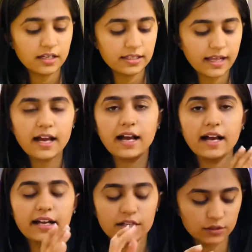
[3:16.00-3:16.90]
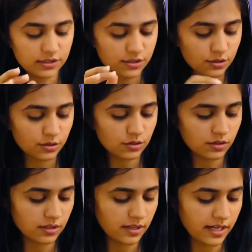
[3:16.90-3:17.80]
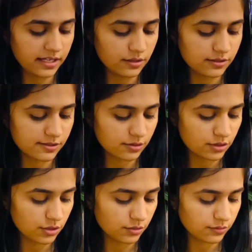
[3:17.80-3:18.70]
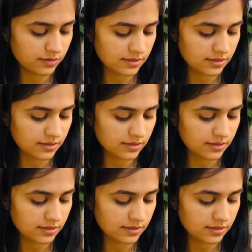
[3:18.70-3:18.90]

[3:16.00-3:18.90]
Yeah, I also use,